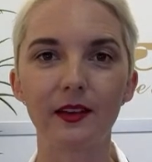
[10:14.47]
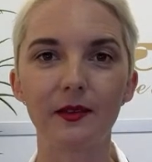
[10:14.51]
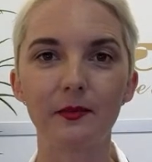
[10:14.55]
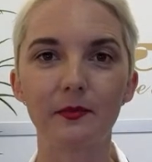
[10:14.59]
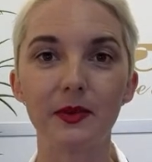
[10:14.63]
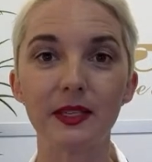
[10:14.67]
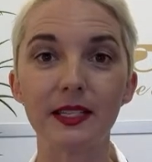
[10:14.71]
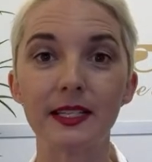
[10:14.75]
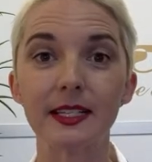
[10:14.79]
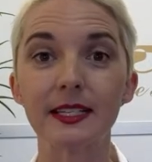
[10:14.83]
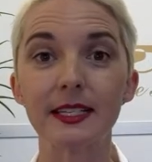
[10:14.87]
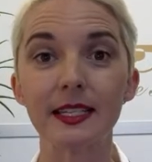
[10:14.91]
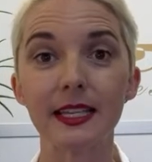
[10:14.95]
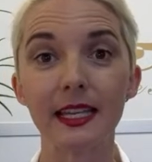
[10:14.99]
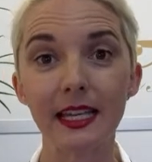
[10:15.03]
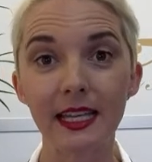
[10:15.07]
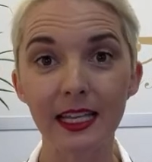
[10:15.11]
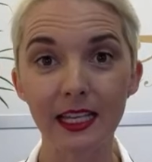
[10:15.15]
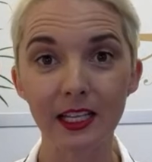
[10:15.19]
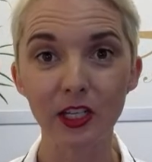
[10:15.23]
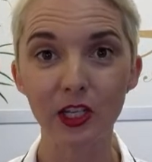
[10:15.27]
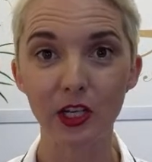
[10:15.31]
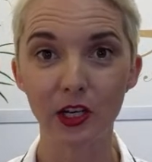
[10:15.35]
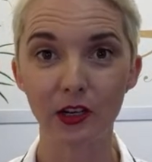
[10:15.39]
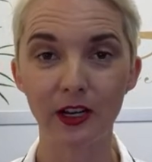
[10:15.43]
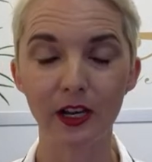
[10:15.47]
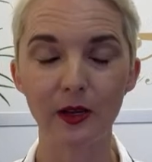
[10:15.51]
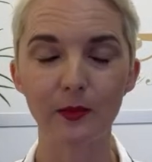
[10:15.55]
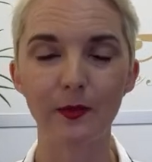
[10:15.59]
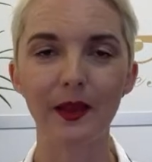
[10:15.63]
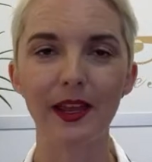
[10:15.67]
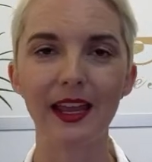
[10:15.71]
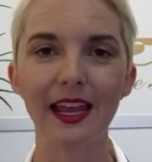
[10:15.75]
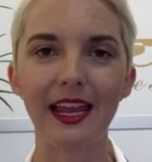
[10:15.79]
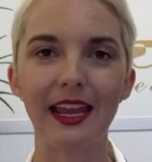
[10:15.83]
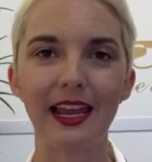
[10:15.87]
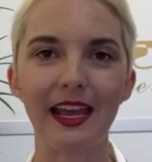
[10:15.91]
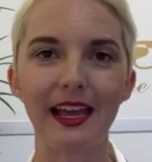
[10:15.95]
business in Europe,
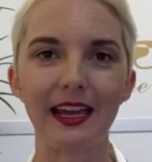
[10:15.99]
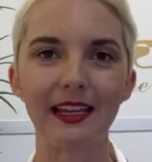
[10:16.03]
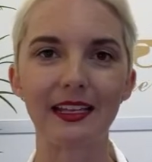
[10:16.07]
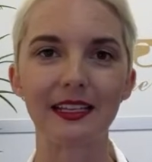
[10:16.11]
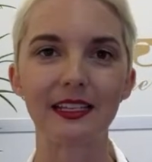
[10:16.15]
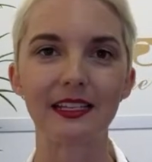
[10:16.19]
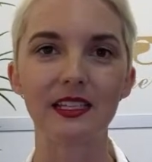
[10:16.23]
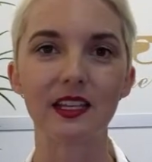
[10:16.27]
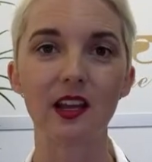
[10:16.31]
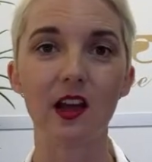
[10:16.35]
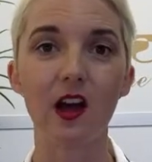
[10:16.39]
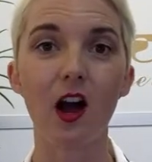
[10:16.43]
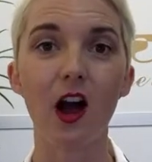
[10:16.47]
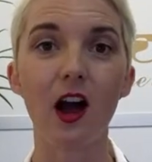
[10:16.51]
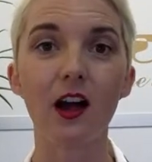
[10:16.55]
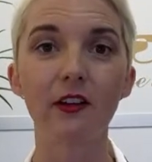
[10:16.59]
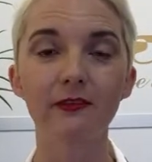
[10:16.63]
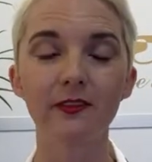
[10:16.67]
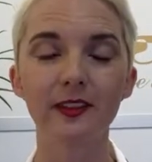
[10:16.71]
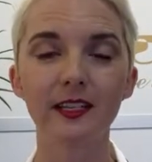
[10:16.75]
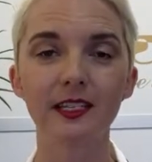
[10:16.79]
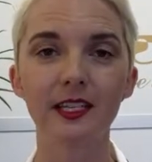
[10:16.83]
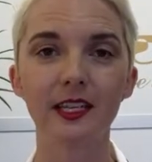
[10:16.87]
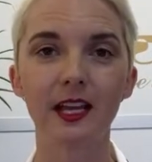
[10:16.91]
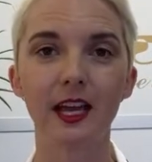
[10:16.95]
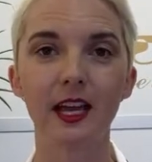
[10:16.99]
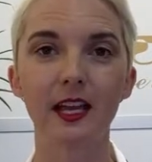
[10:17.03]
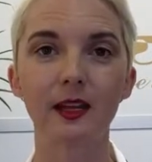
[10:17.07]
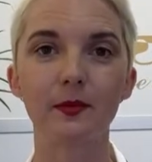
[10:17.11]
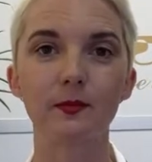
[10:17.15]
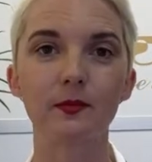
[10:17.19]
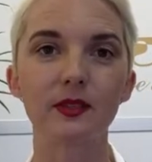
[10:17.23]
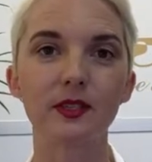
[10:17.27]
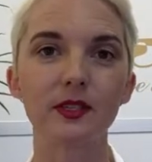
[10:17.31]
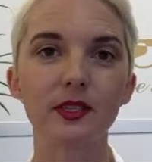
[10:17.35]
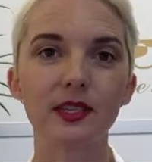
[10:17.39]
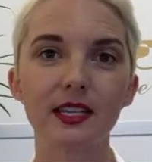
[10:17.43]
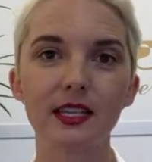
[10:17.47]
and
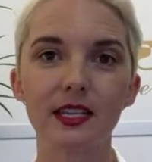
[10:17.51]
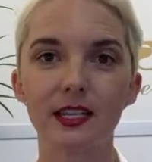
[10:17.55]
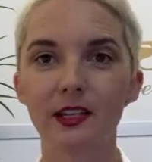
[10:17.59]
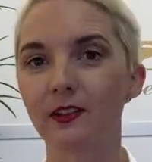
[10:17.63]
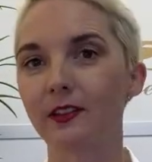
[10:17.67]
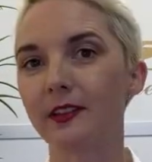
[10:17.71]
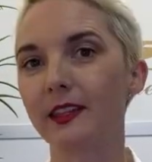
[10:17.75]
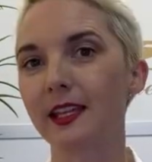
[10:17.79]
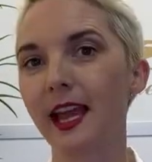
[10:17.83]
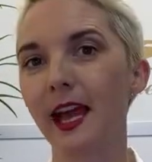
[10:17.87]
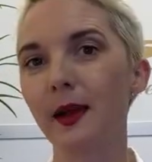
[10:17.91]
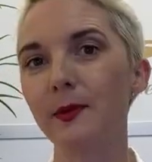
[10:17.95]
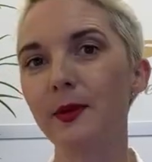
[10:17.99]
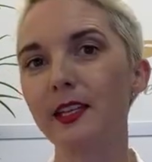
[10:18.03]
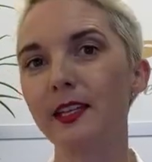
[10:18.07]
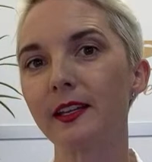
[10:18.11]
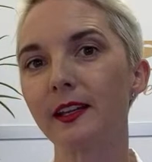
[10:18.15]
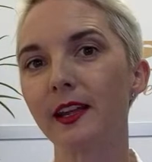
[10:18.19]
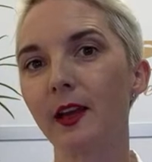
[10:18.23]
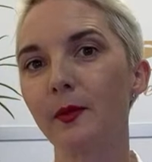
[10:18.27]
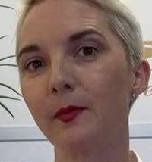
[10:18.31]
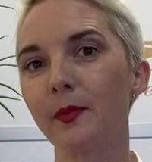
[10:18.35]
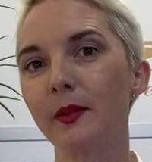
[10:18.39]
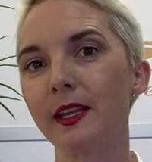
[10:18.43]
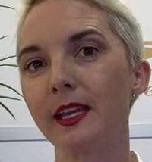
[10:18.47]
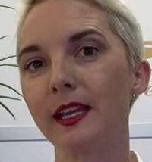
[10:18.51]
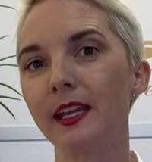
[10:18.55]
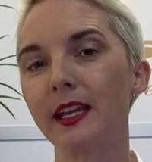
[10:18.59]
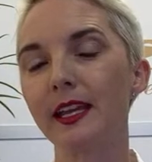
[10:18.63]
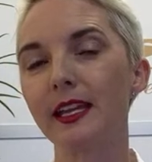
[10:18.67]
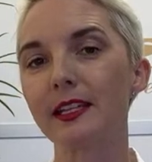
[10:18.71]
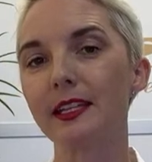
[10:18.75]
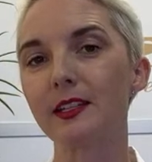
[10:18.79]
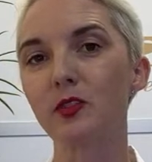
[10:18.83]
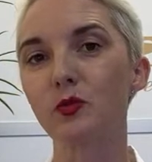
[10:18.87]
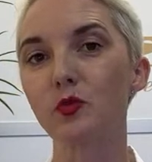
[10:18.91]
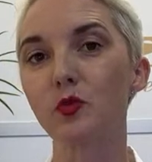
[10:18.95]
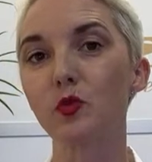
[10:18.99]
oftentimes here at the Abingdon Company,
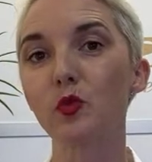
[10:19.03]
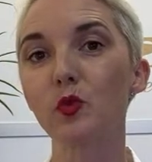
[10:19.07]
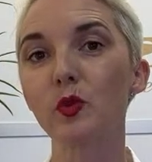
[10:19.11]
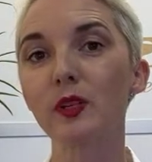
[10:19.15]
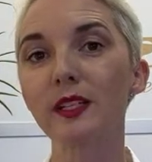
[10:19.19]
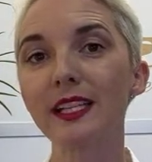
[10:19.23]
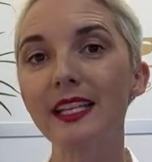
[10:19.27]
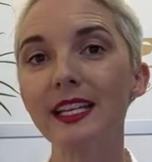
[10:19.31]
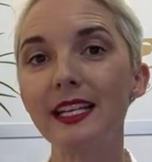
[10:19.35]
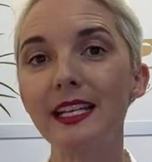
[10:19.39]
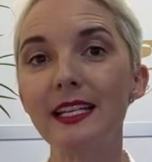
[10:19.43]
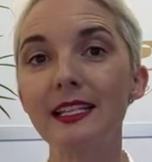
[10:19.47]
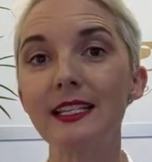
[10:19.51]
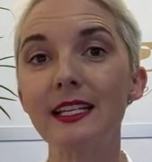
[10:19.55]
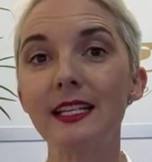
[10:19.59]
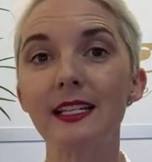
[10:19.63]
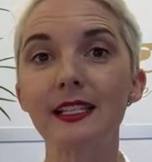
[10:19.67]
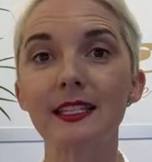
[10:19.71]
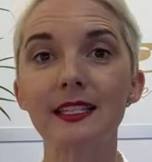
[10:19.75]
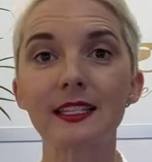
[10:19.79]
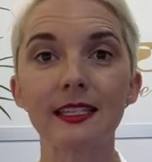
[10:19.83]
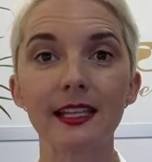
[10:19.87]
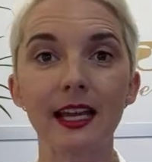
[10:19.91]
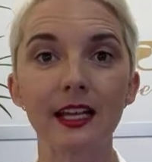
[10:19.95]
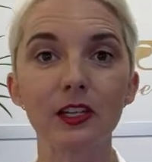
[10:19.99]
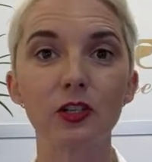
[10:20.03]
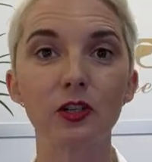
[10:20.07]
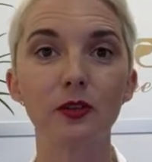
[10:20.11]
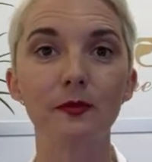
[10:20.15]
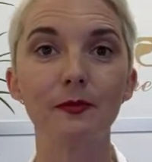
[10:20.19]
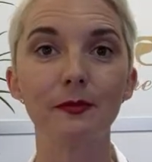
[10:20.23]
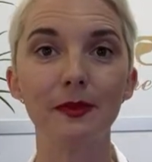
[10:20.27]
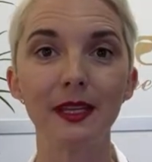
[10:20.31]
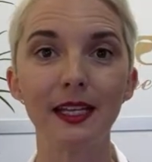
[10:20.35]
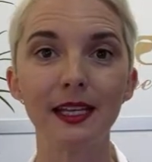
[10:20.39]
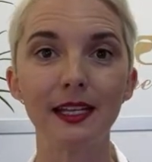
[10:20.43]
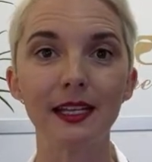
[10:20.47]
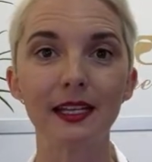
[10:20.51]
it's really easy to schedule
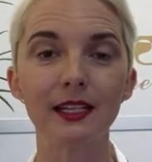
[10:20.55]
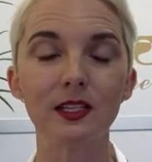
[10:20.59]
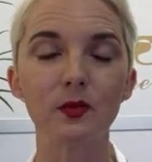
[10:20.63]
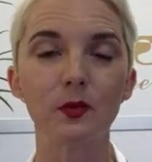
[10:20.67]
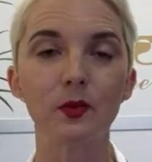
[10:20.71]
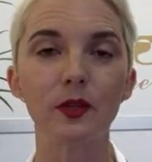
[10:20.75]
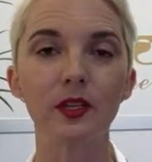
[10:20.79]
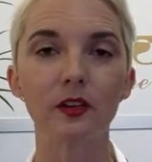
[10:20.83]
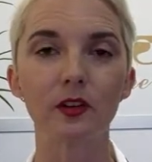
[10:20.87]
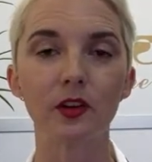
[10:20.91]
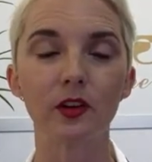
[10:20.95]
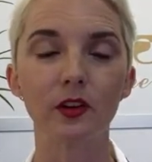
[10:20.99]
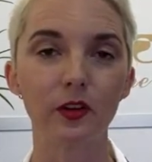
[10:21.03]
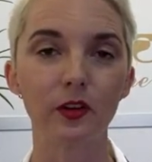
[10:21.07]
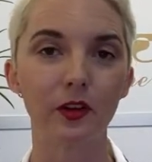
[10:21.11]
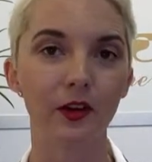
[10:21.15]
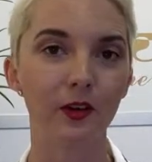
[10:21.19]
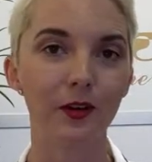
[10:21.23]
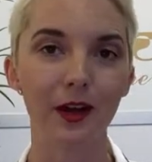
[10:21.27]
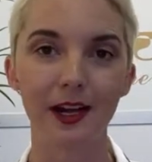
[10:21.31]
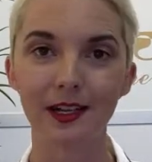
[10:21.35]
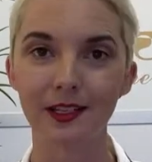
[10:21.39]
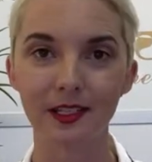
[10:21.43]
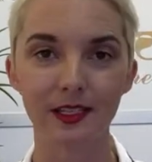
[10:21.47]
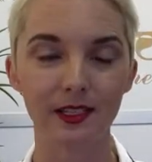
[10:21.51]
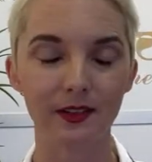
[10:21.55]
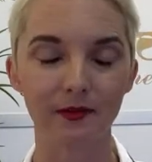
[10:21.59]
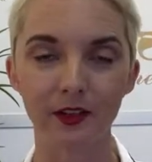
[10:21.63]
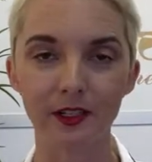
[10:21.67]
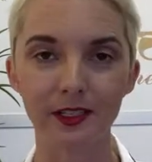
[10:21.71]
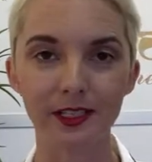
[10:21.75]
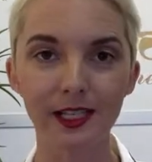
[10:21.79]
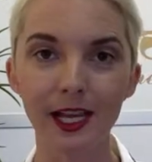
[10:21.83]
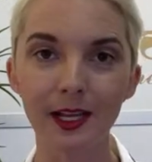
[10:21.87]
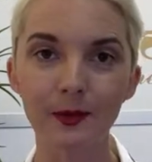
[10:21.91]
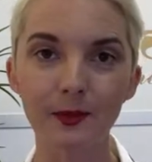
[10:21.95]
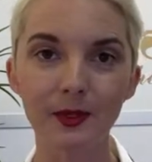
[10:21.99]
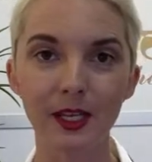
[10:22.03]
meetings when you're across different
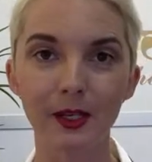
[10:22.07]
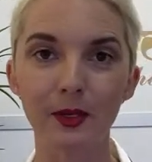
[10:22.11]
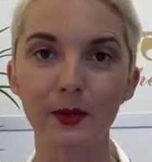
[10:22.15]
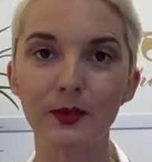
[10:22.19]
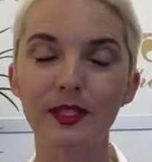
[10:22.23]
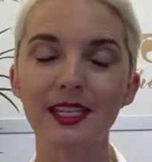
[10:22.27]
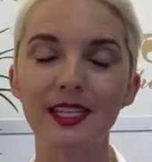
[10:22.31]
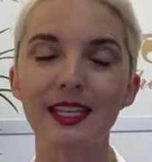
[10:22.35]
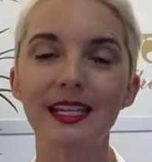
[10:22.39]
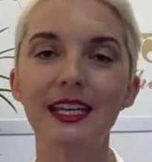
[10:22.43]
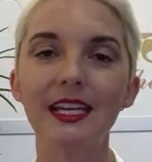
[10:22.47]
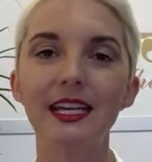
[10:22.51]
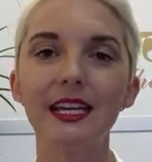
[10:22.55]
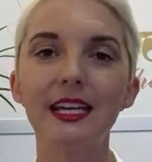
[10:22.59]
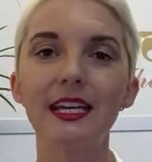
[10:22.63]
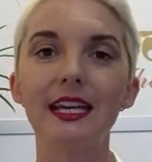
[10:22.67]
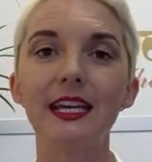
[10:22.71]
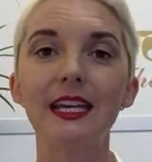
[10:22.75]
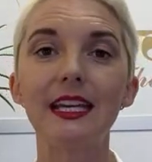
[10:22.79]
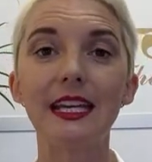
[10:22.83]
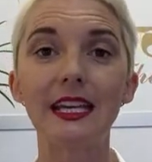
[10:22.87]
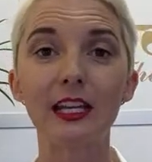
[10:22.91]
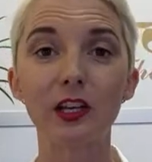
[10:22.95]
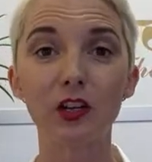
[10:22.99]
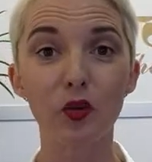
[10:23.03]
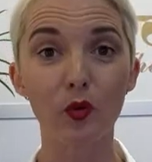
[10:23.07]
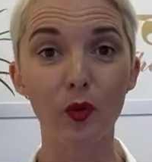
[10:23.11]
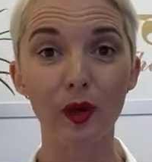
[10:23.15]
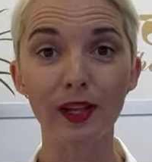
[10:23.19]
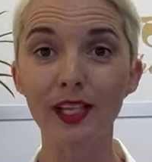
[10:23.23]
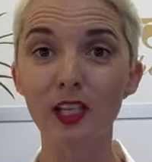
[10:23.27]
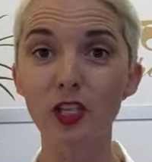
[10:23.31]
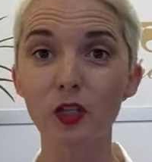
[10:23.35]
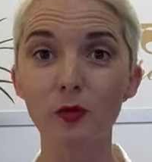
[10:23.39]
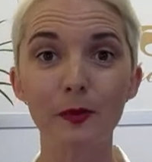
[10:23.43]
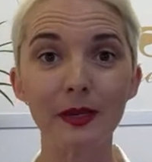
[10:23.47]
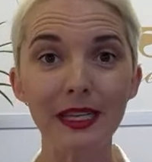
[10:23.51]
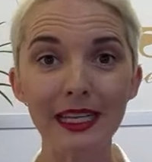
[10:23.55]
time zones in
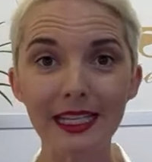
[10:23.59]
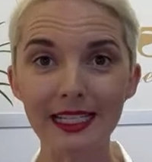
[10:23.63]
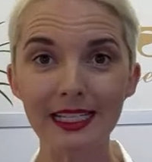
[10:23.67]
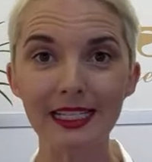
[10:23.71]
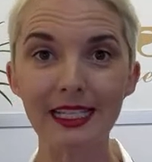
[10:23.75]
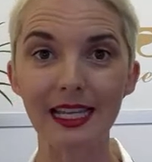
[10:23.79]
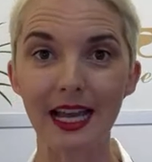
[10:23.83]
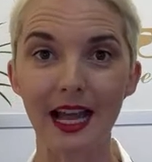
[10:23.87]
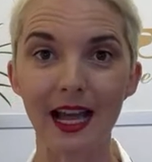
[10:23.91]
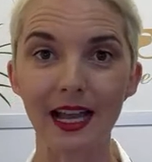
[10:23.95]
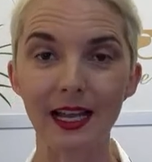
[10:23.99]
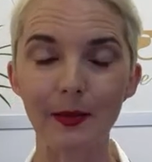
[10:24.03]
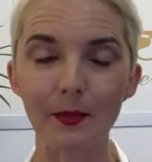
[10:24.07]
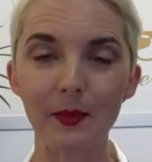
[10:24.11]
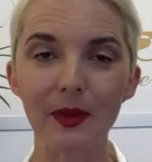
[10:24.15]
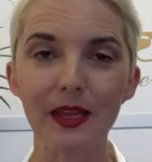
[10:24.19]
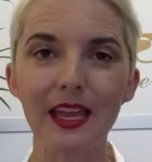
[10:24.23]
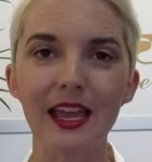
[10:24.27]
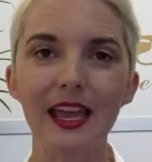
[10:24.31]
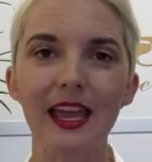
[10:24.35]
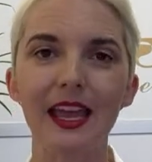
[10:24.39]
Greenwich Mean Time.